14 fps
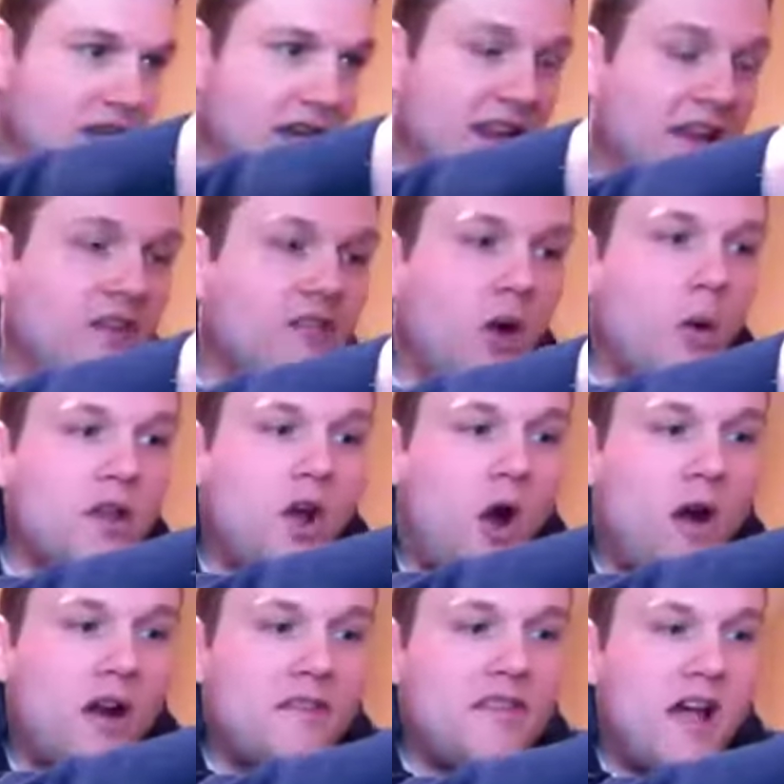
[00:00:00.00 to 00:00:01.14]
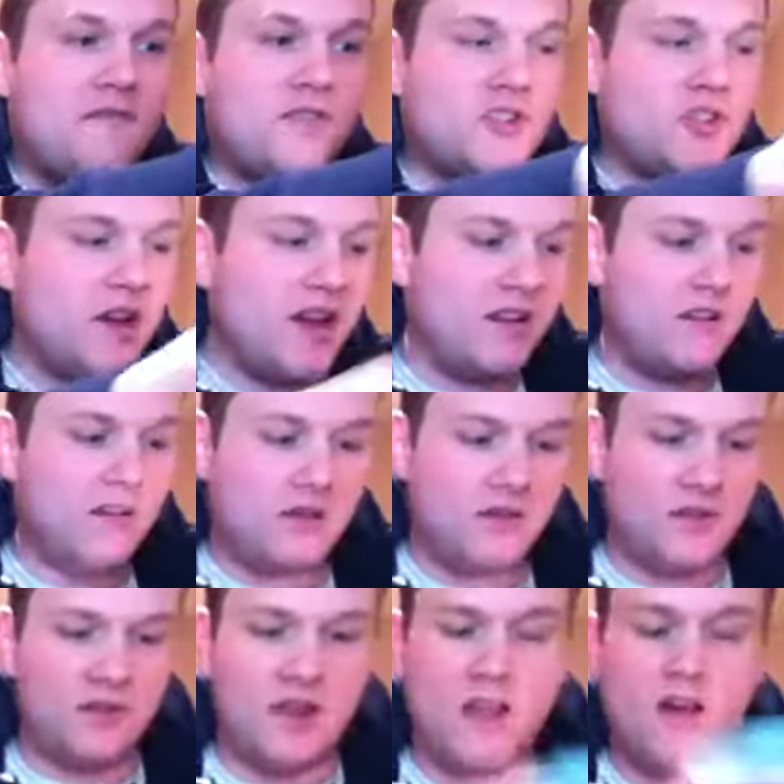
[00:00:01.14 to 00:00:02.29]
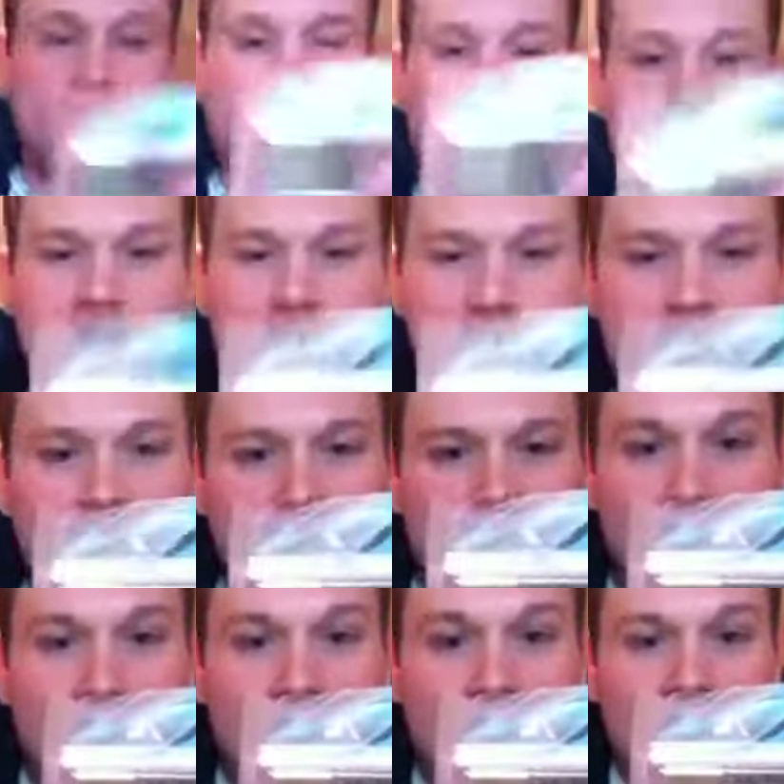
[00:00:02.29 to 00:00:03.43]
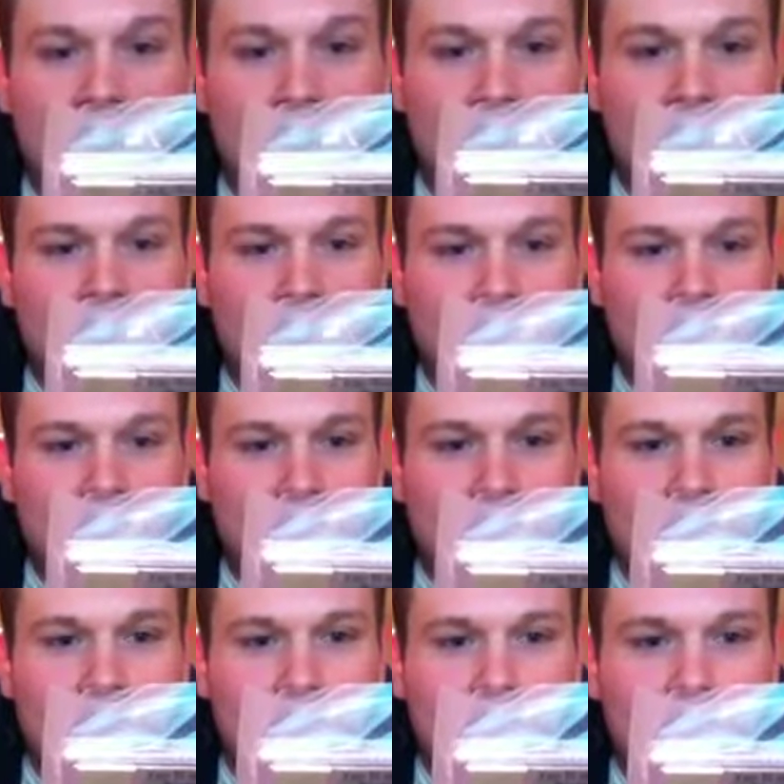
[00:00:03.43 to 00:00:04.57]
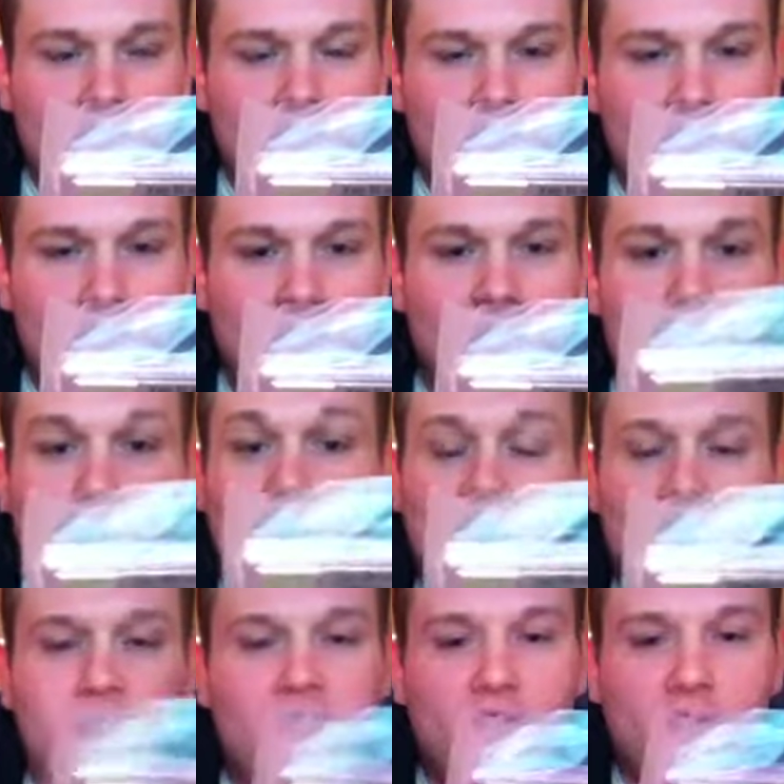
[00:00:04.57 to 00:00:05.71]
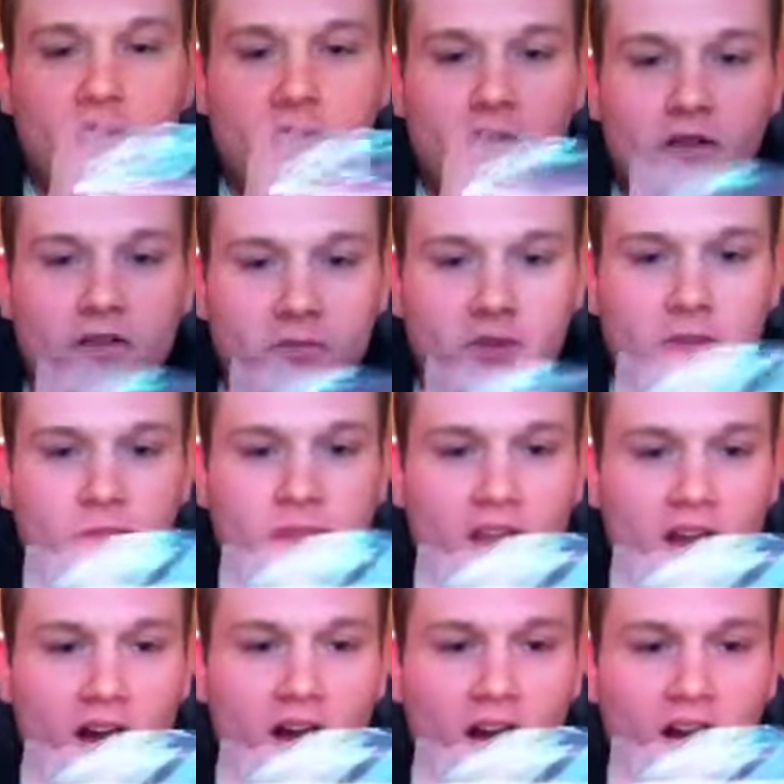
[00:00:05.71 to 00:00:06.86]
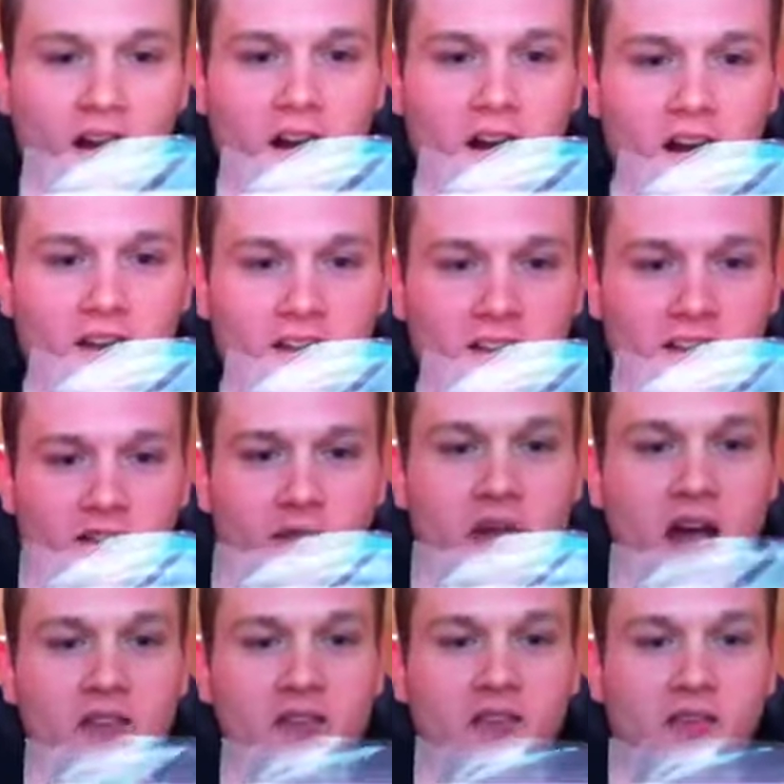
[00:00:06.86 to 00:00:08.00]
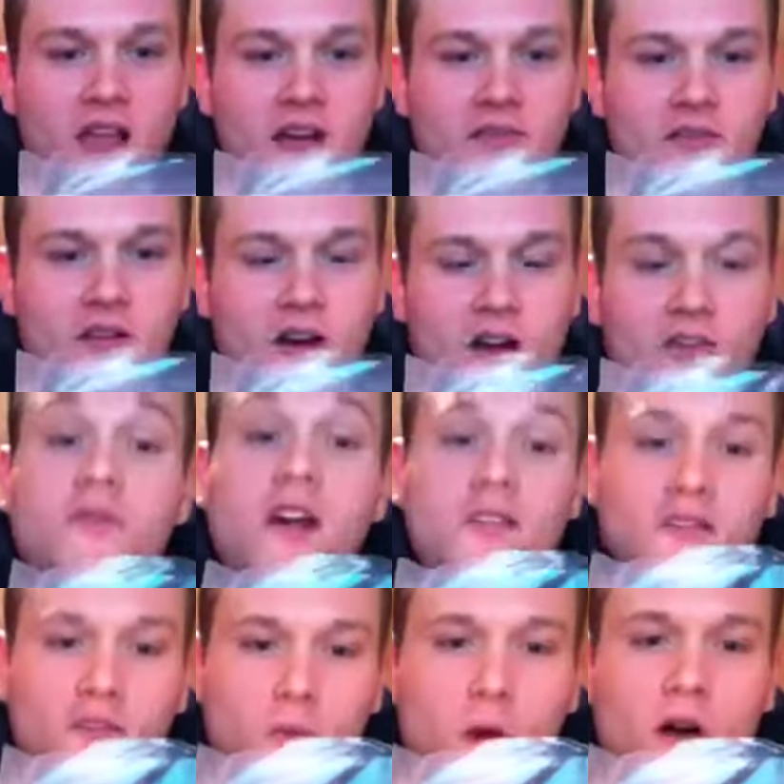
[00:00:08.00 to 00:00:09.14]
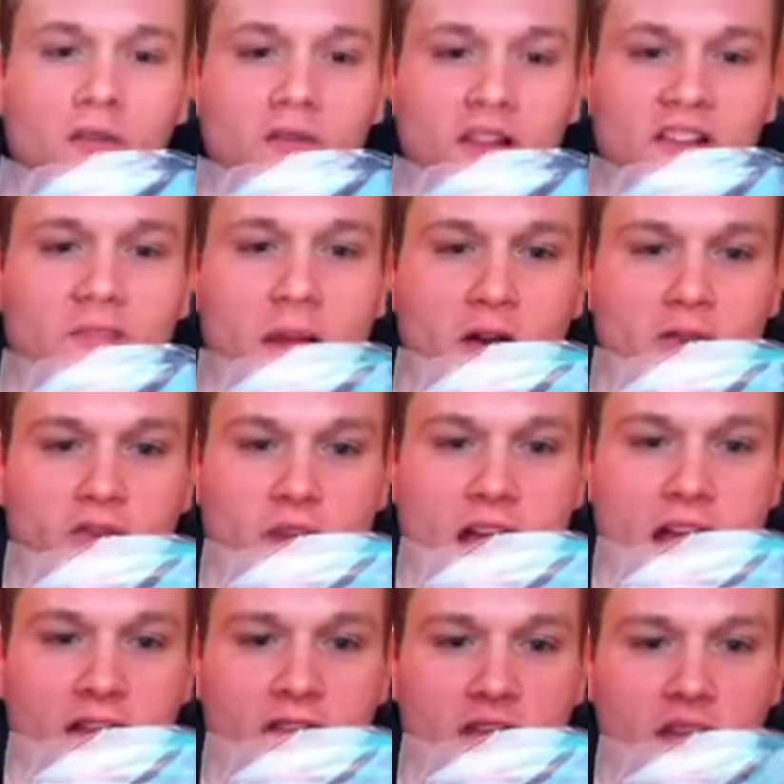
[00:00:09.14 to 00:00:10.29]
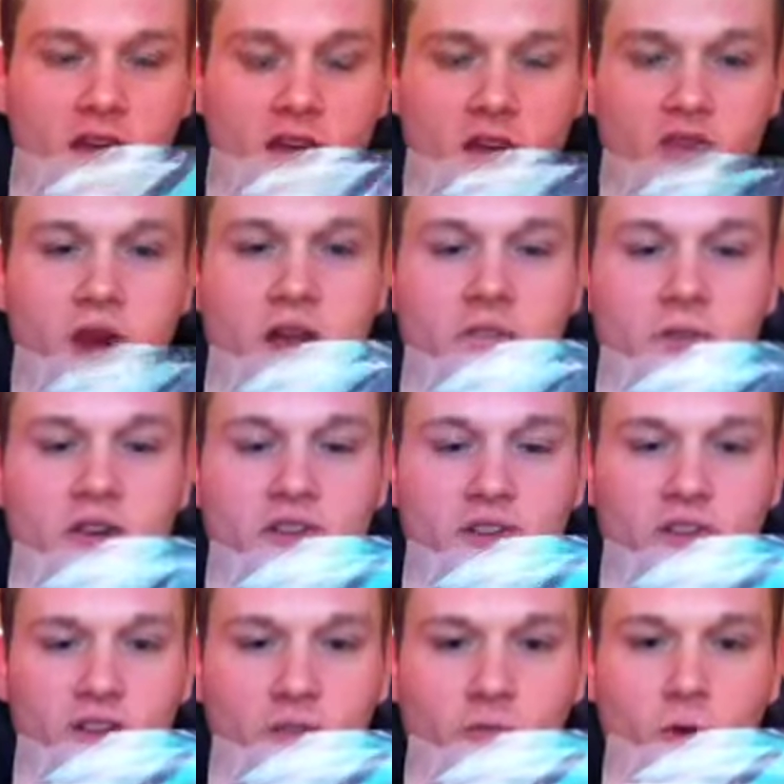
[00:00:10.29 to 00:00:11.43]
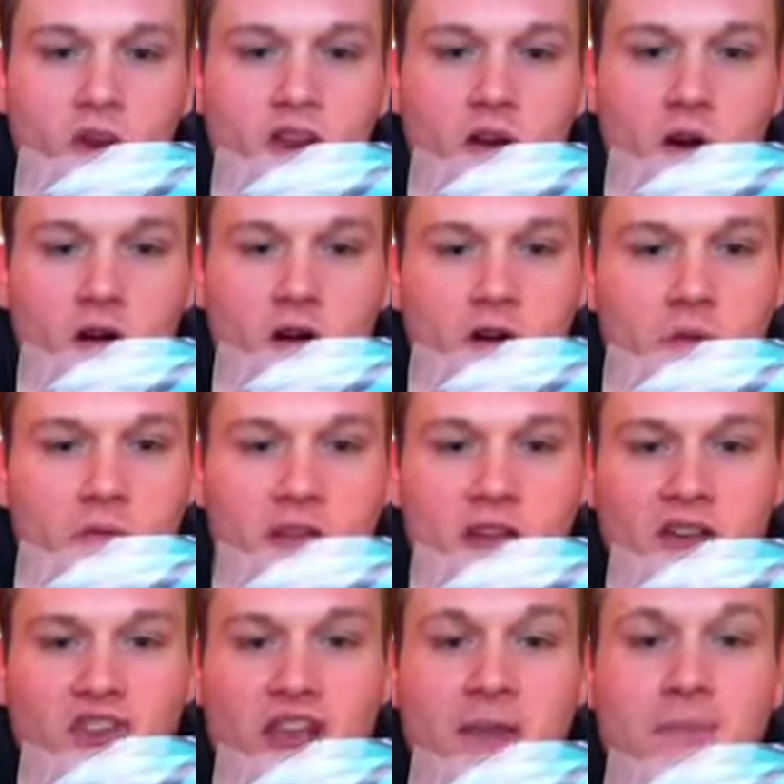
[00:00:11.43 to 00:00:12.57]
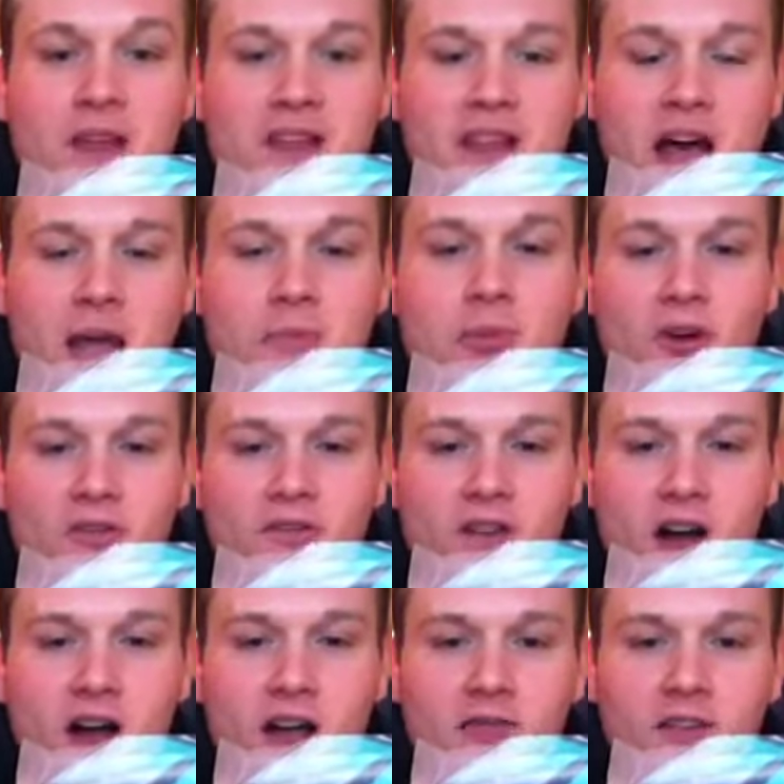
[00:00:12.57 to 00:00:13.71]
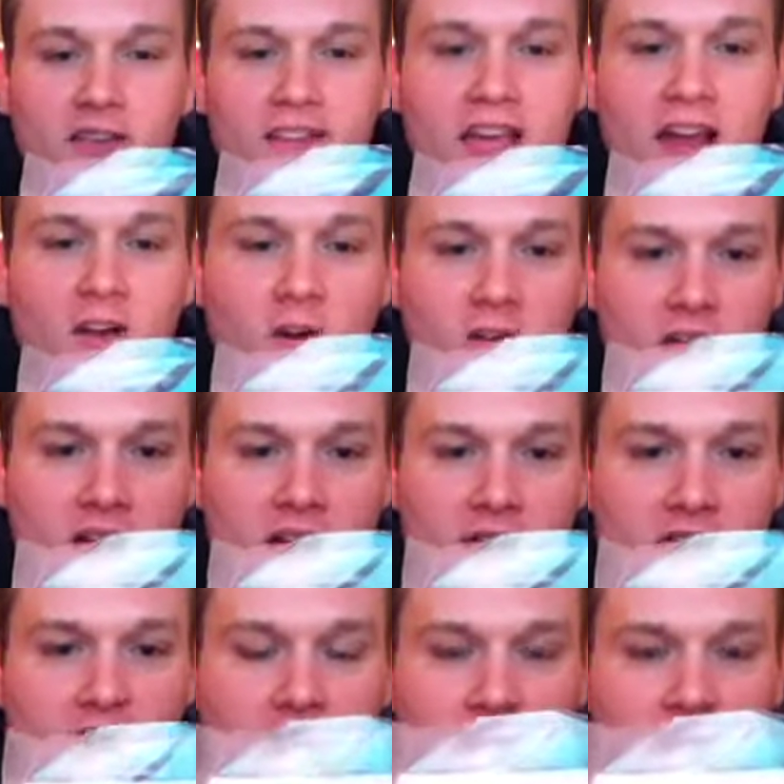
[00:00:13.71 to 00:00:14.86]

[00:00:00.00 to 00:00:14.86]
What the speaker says: And here's the only card that's not for trade, for sale. Wow. That's fucking awesome, dude. 2012 Leaf Metal Draft, Trent Richardson, rookie auto, Gem Mint 9.5, 10 autograph.